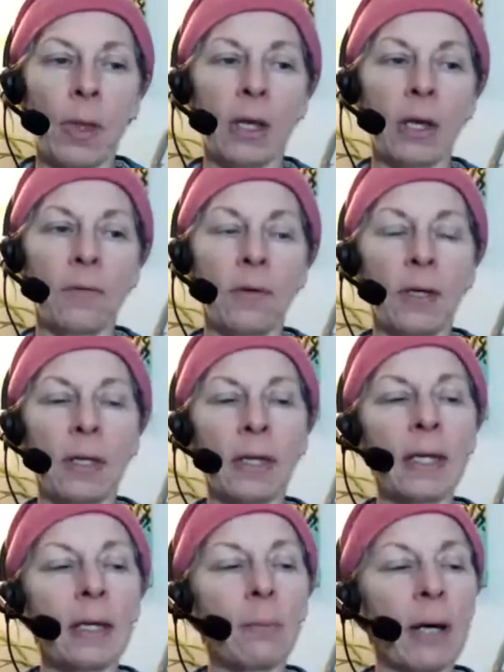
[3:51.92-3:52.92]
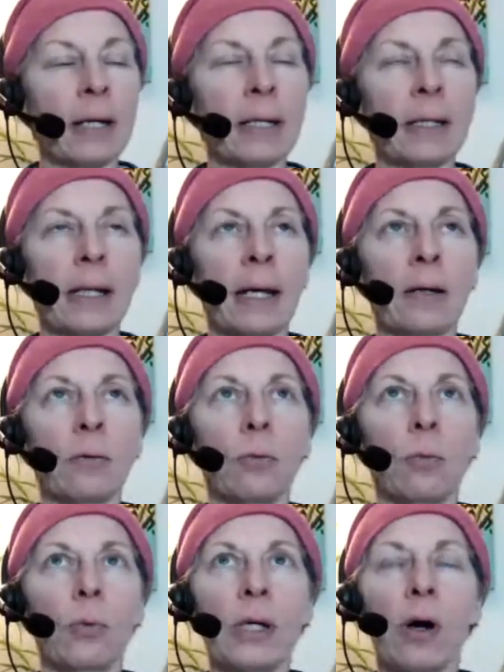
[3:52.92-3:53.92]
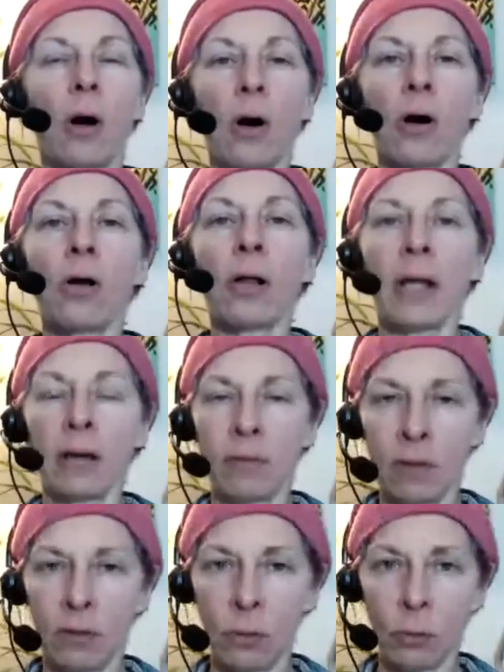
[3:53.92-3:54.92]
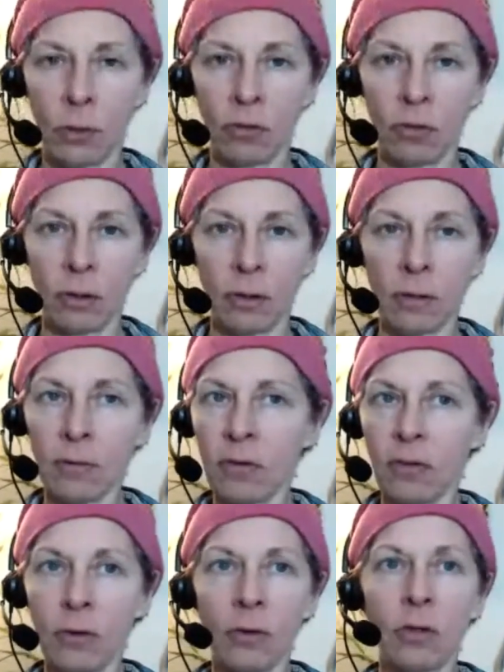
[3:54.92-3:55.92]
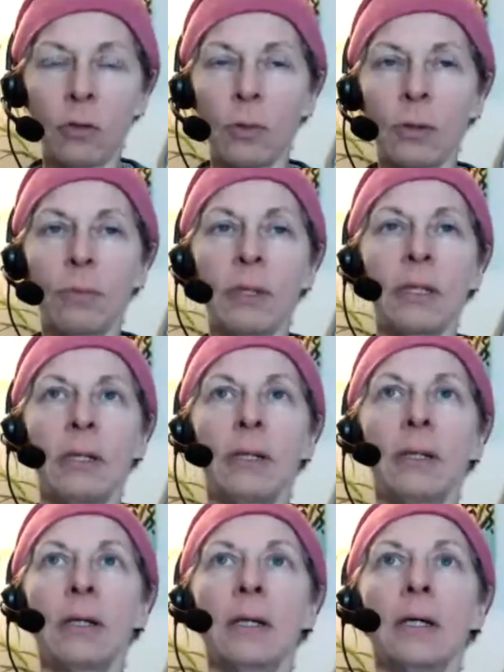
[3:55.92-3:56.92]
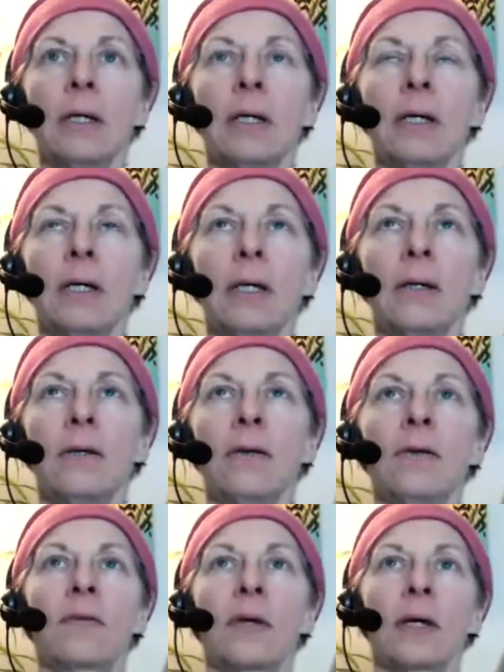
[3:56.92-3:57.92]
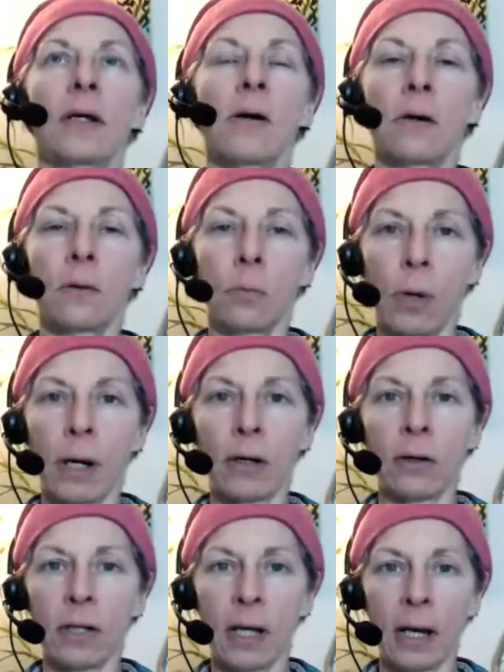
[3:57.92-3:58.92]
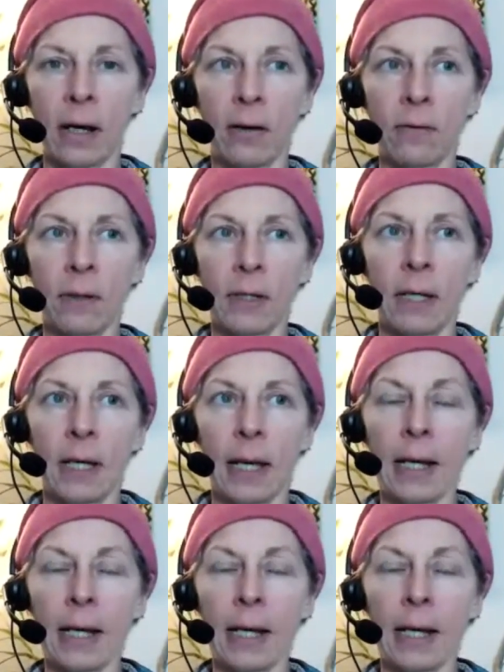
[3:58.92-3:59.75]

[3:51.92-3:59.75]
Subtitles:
if you can think about it, that we all have intuition. Every single human being is kind of hardwired to have an